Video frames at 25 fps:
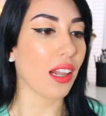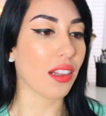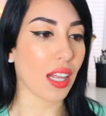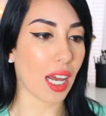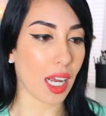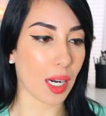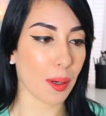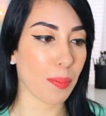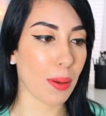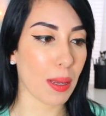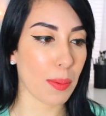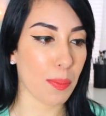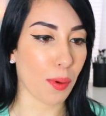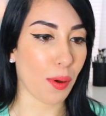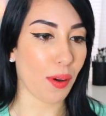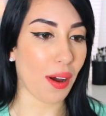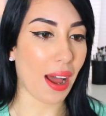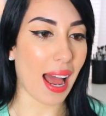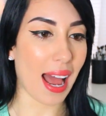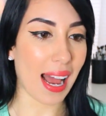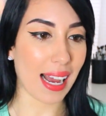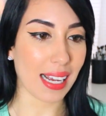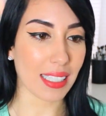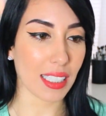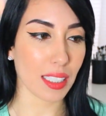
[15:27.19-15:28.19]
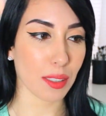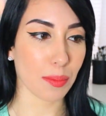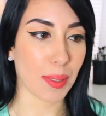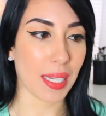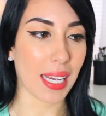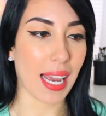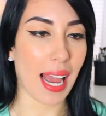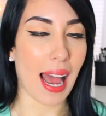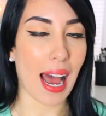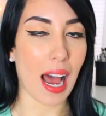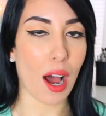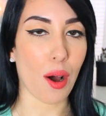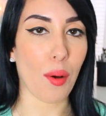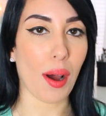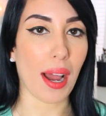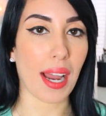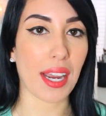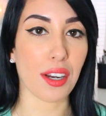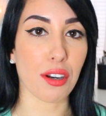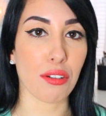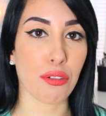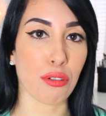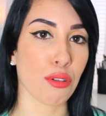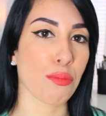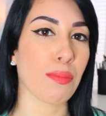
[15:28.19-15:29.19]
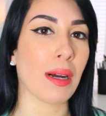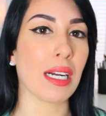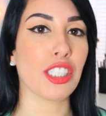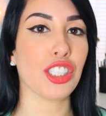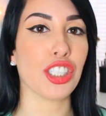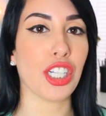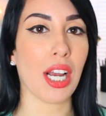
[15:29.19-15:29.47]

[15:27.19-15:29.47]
A lot of people ask me how I grew my